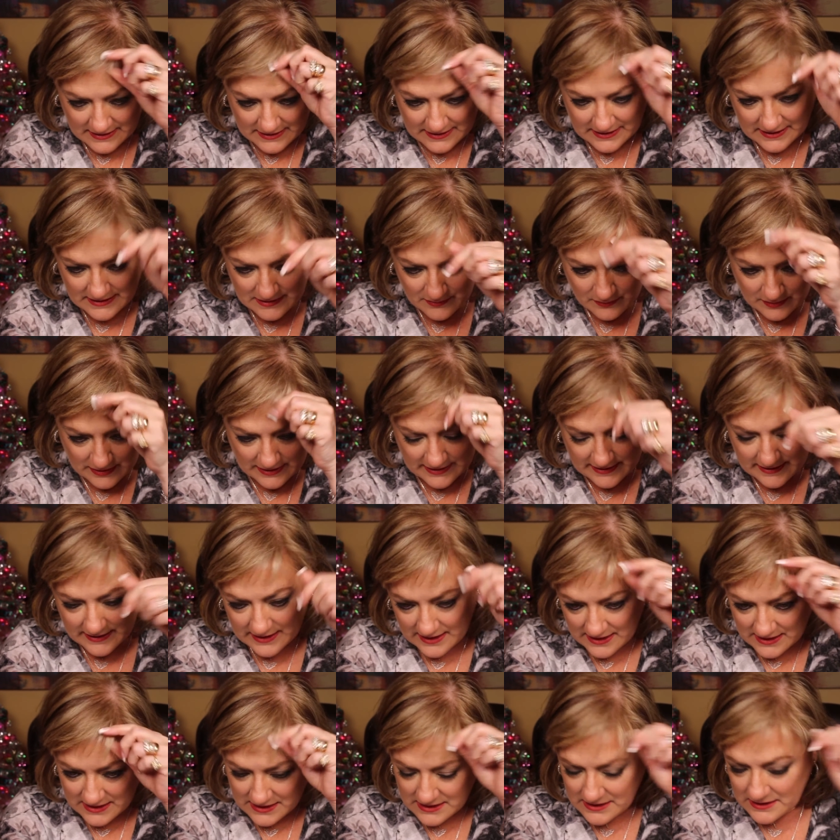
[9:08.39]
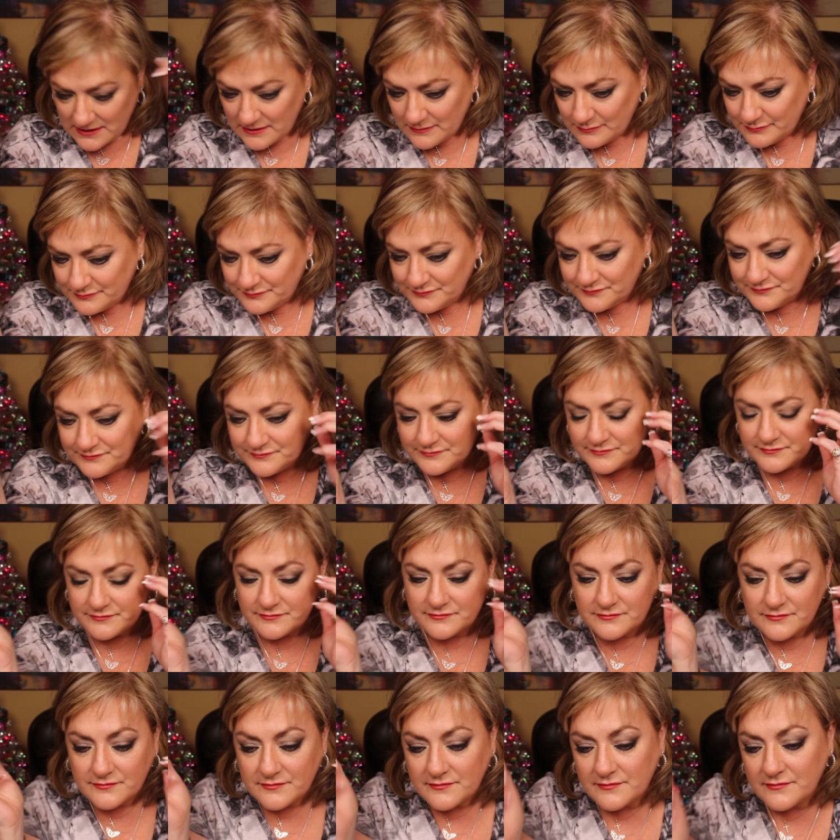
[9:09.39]
Anyway, um,
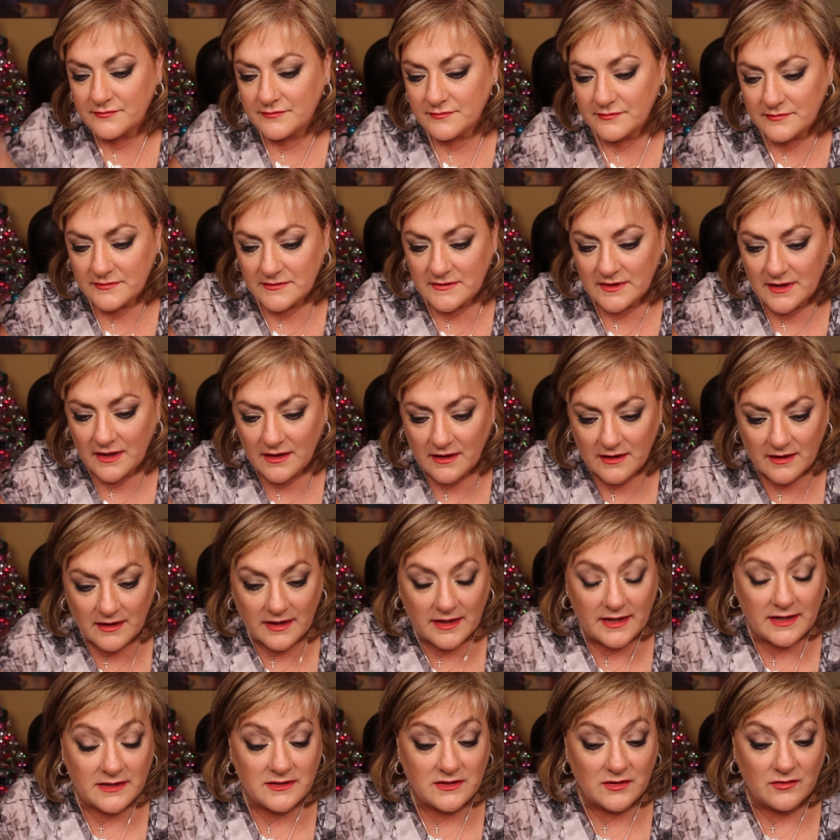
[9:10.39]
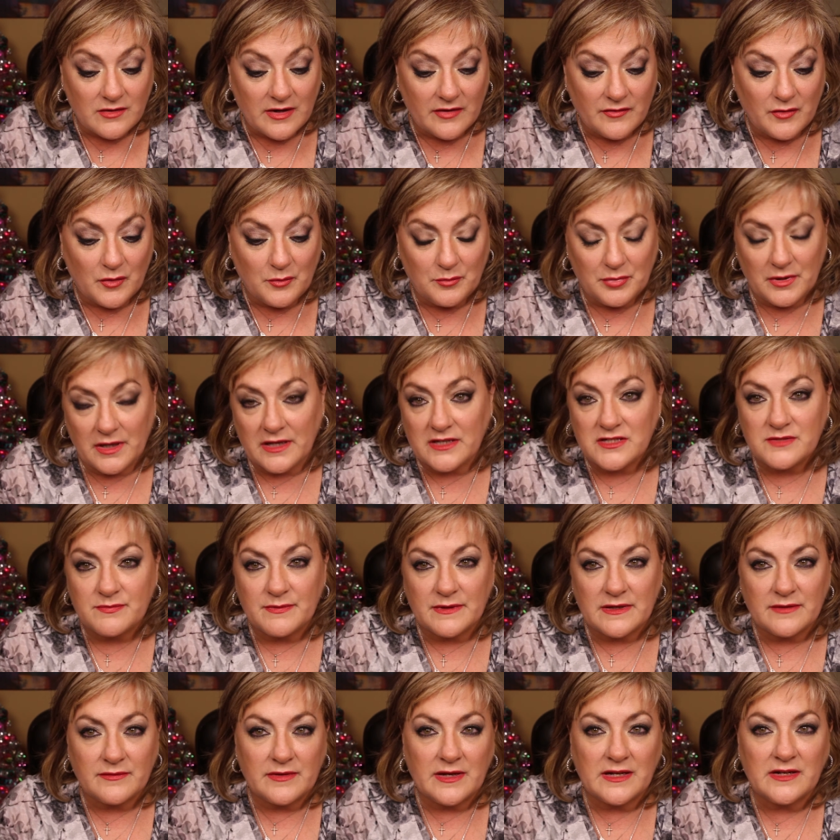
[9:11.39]
and I don't have on blush,
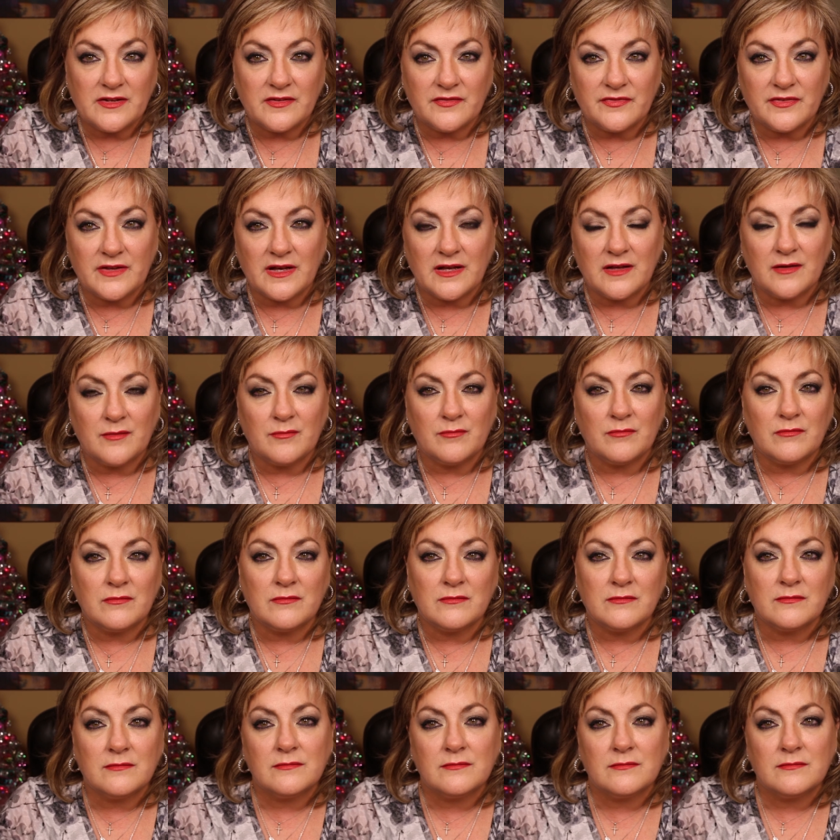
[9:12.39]
but I'm kind of, um,